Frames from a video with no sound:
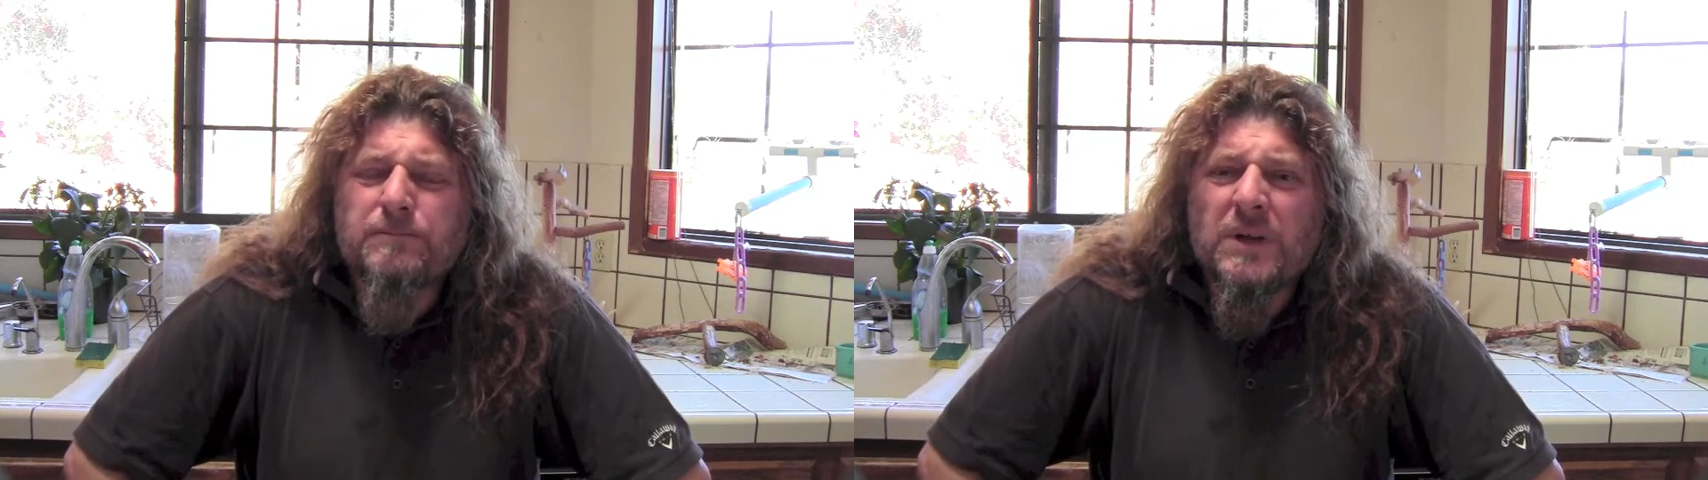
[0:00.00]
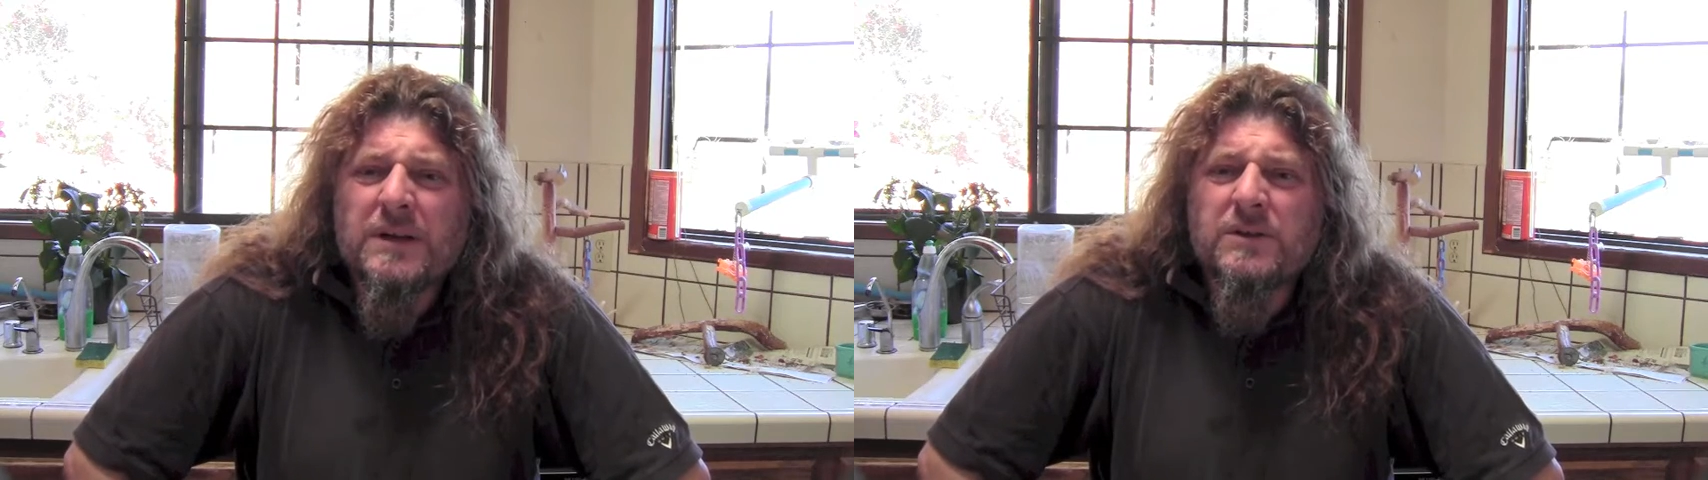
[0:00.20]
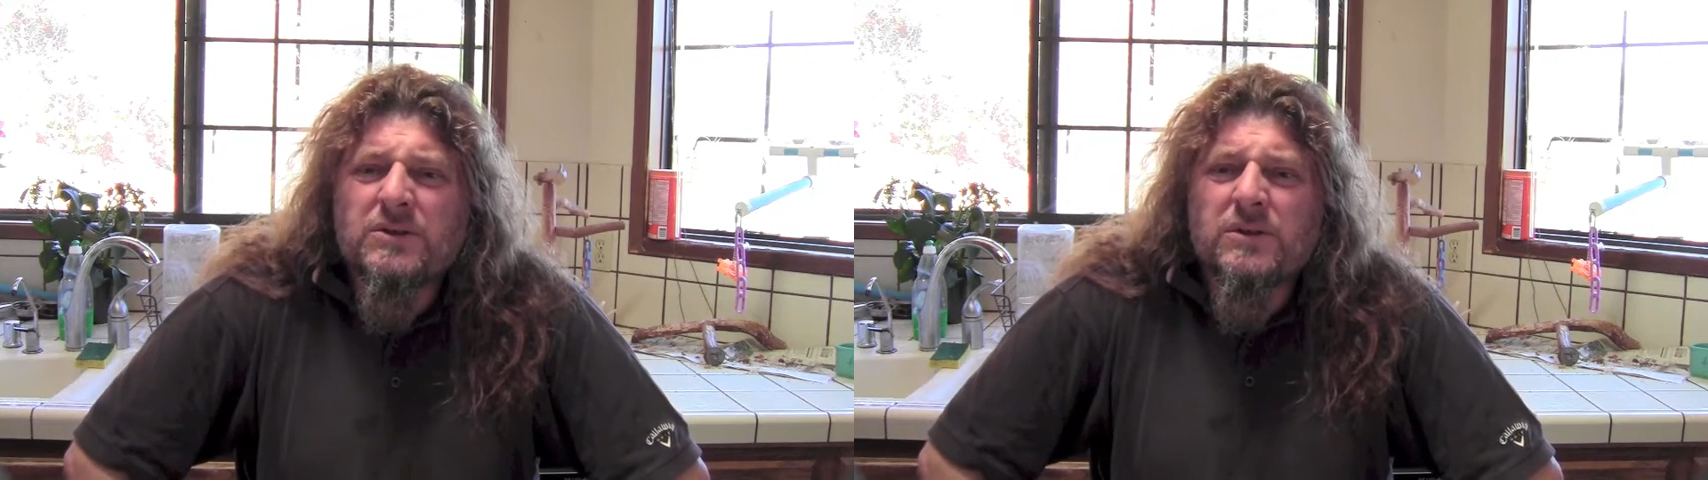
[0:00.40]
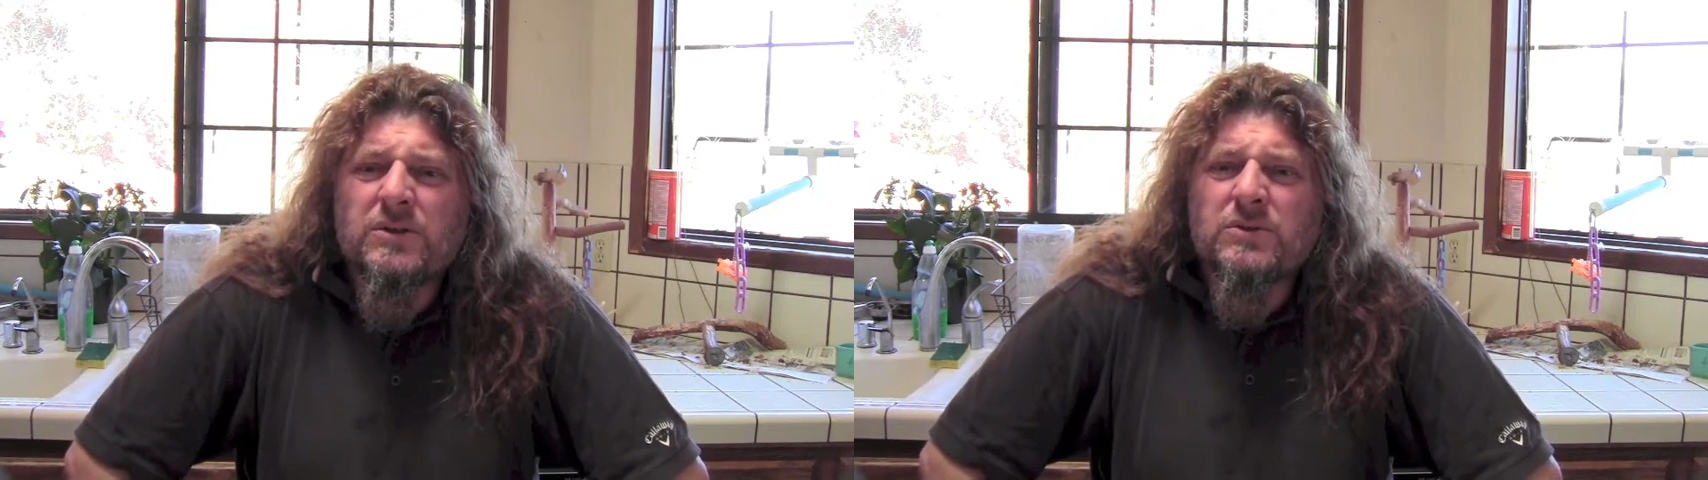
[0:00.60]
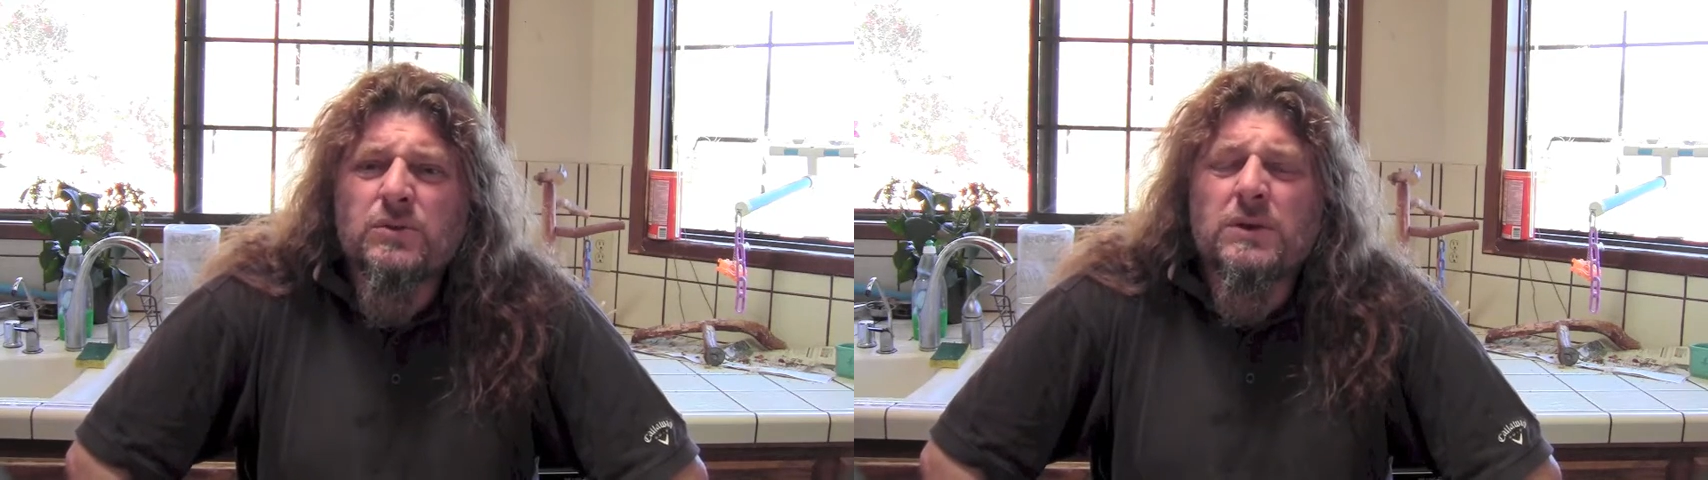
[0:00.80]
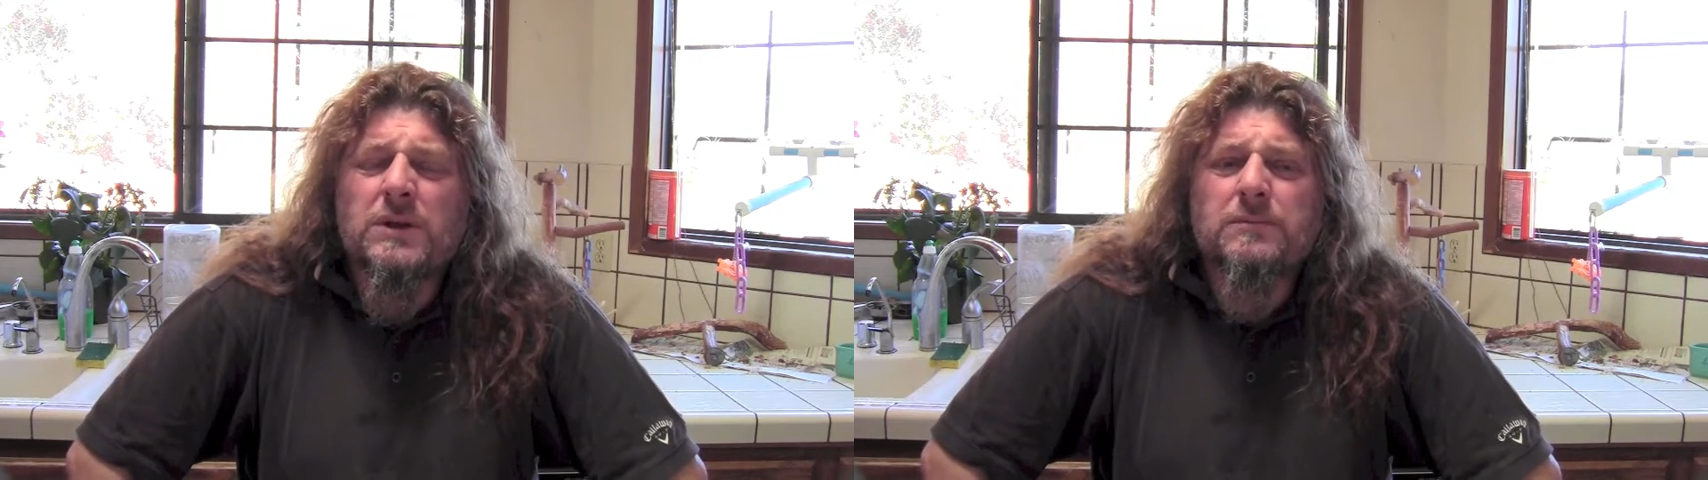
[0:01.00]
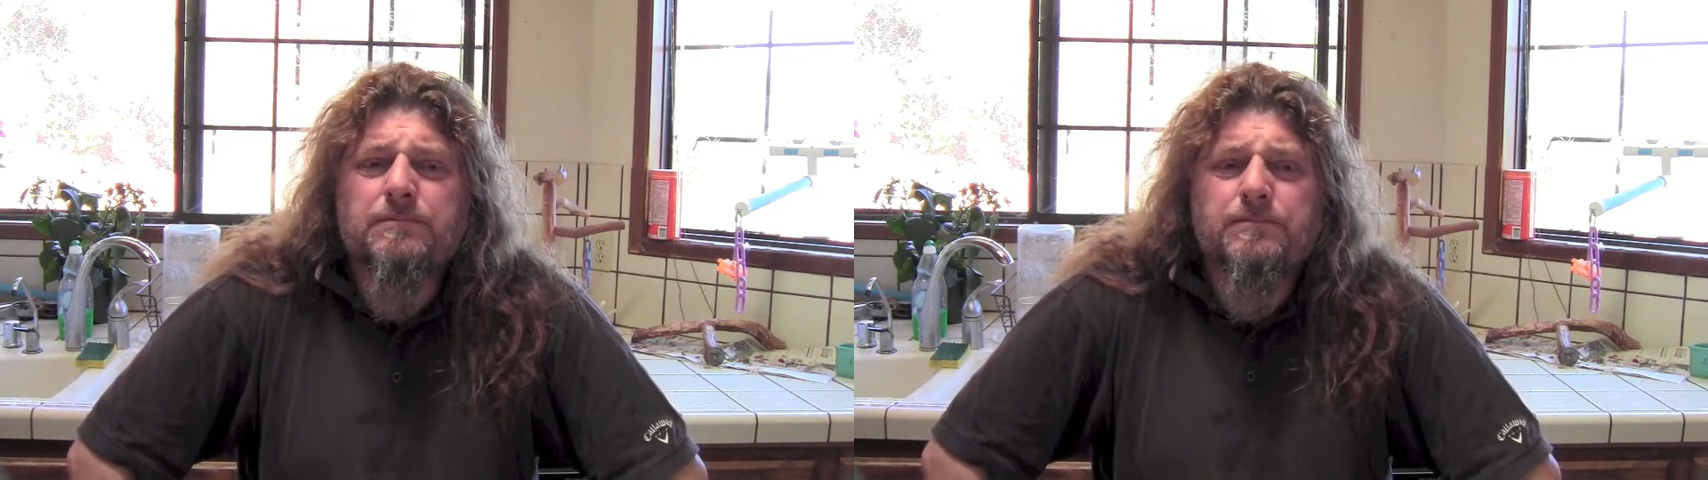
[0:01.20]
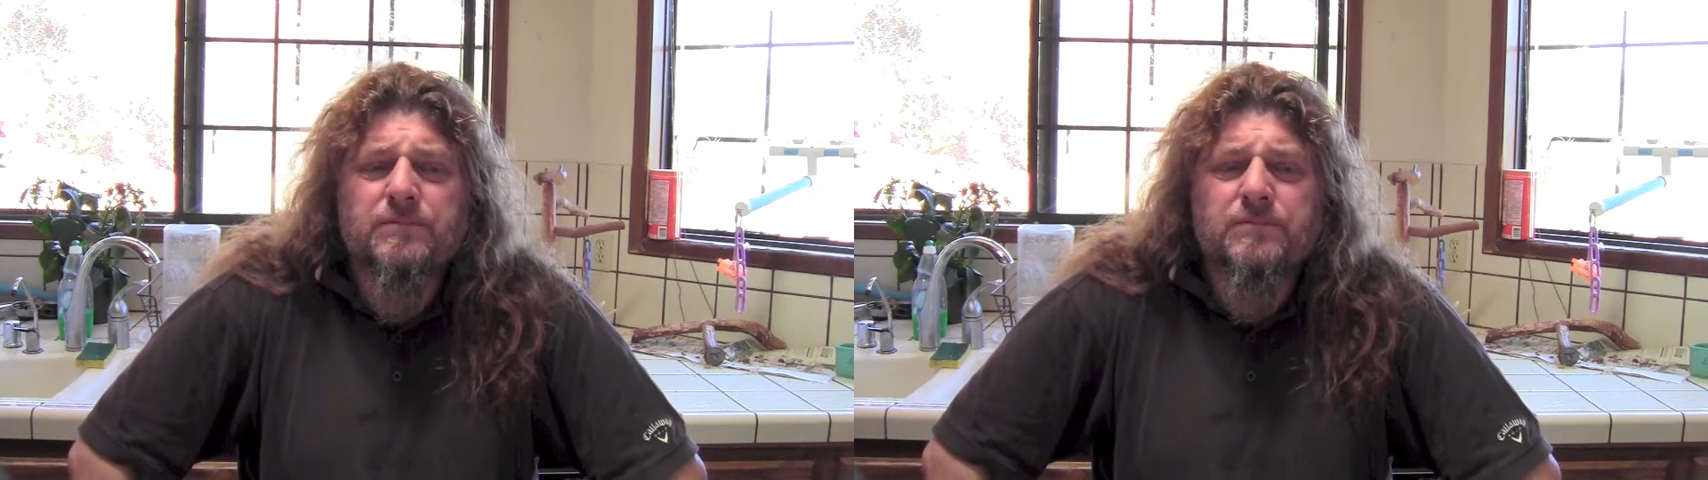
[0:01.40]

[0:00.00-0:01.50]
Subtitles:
like the Douglas